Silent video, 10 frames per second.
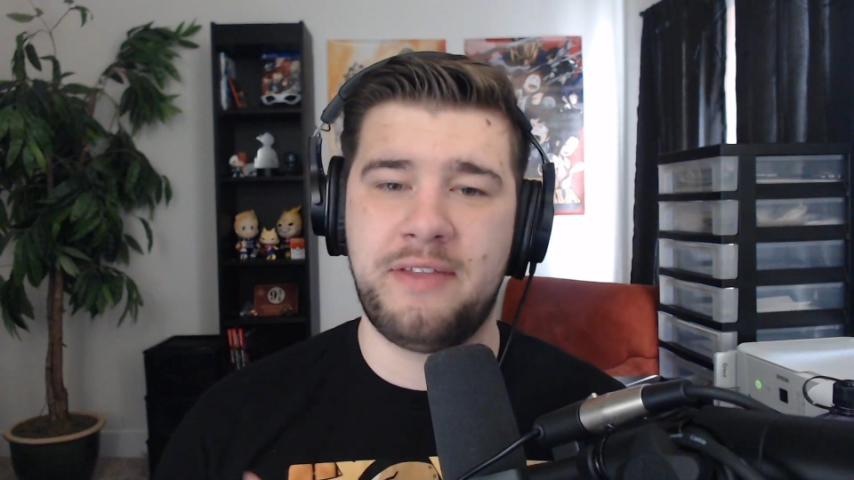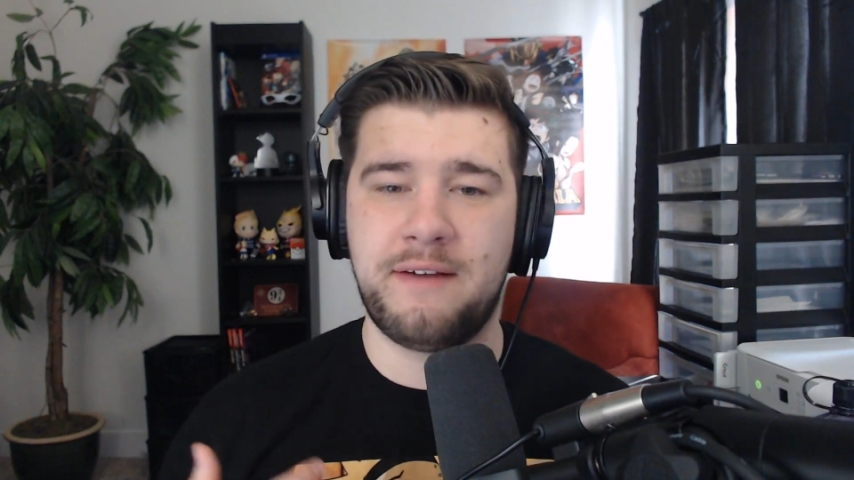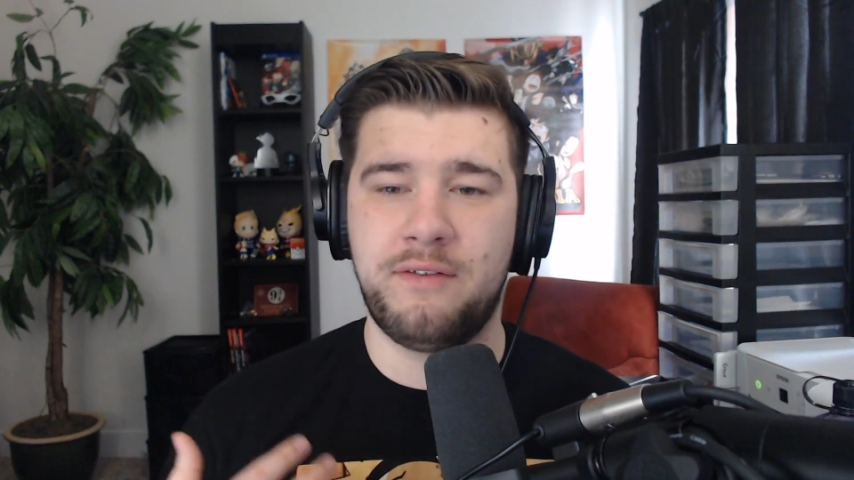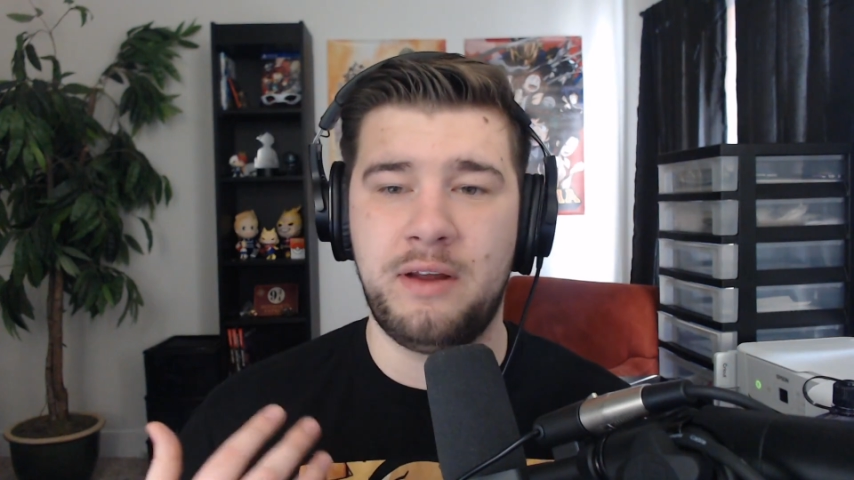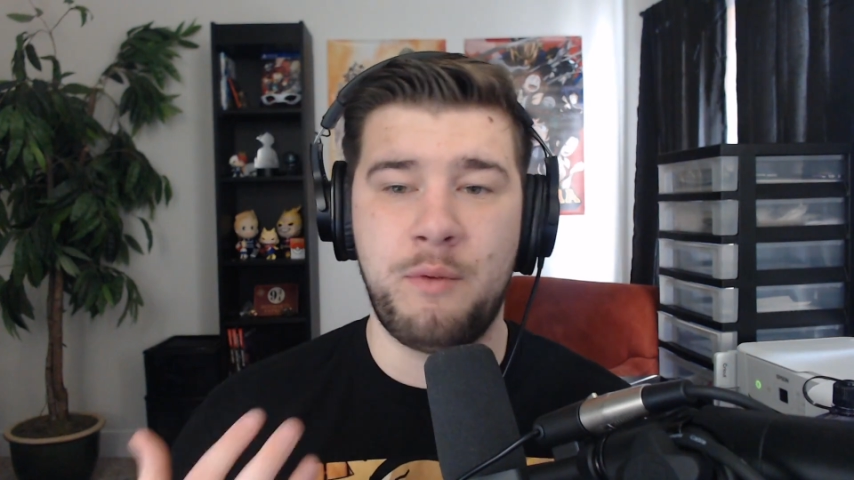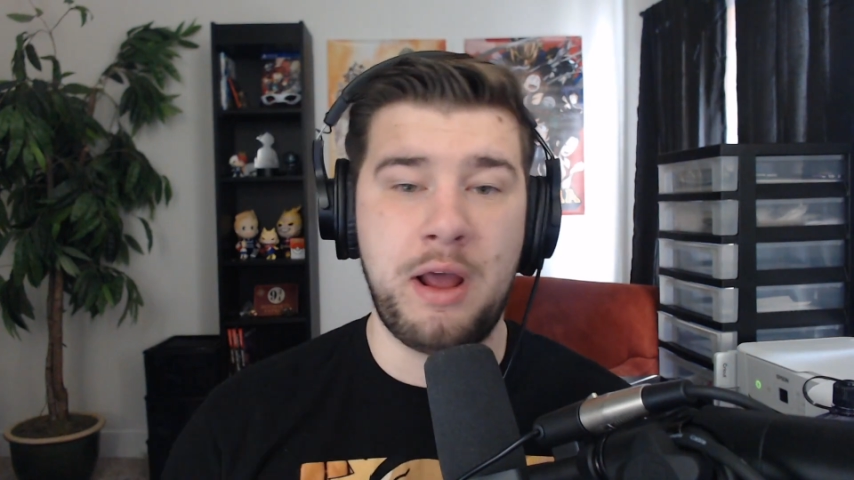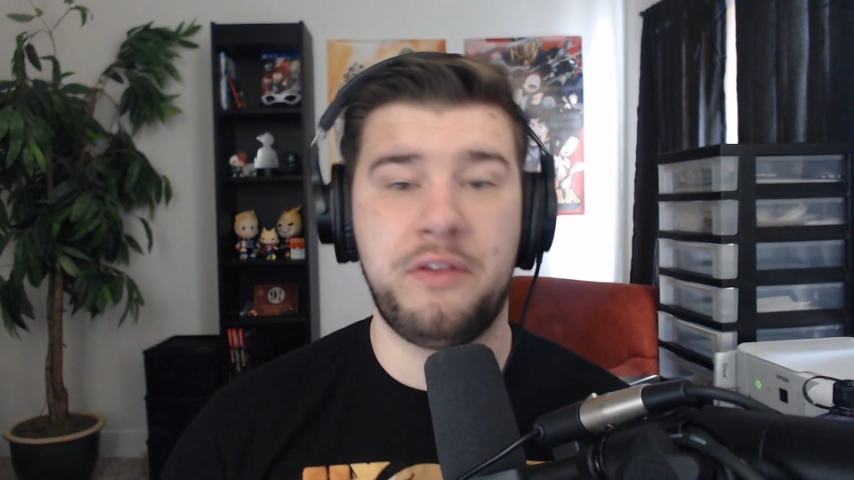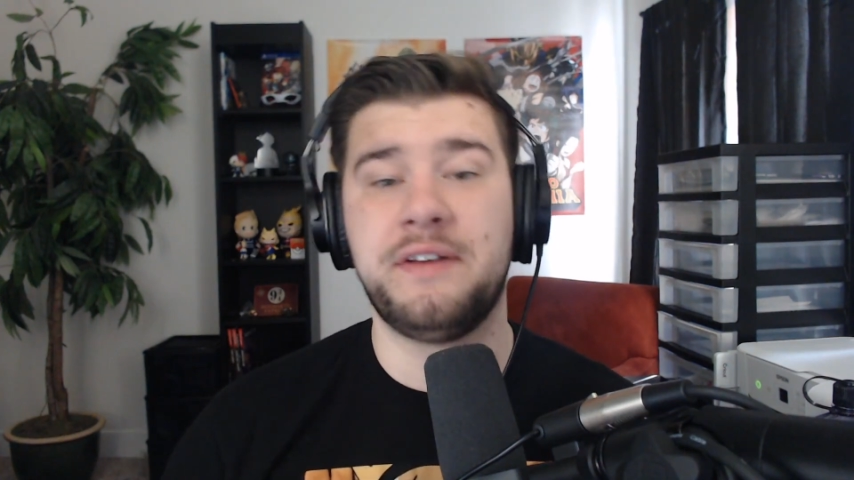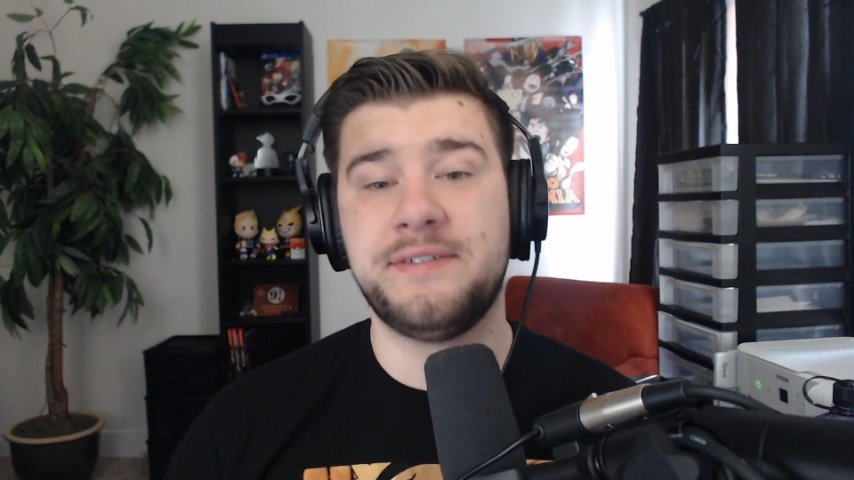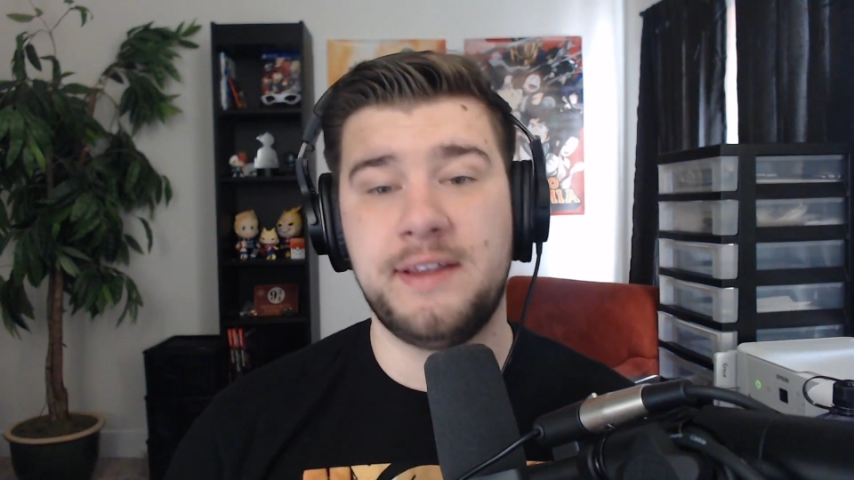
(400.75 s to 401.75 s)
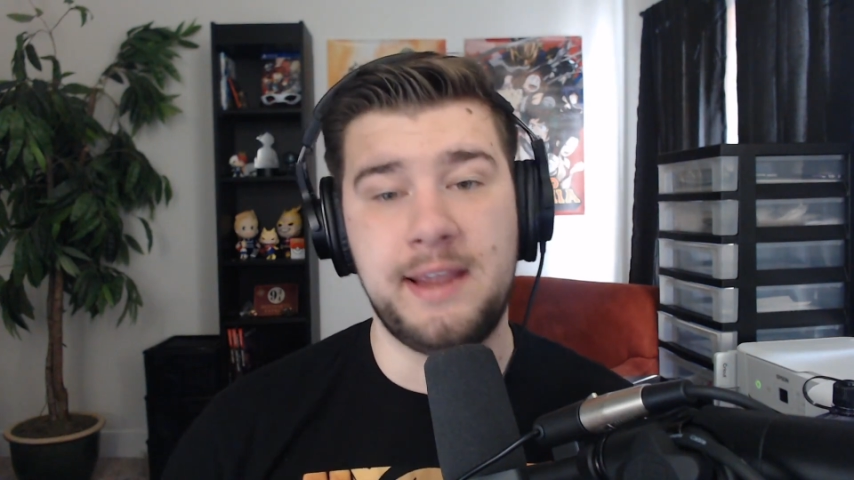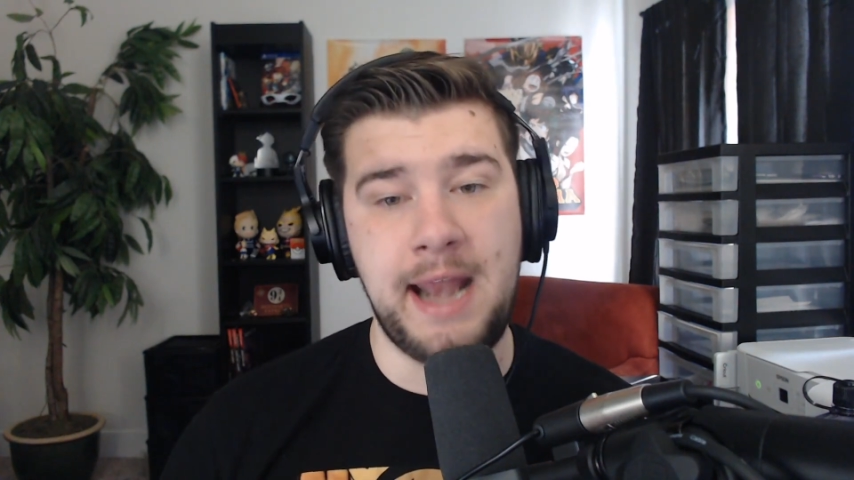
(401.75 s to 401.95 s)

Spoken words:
thankfully, rather than seeing it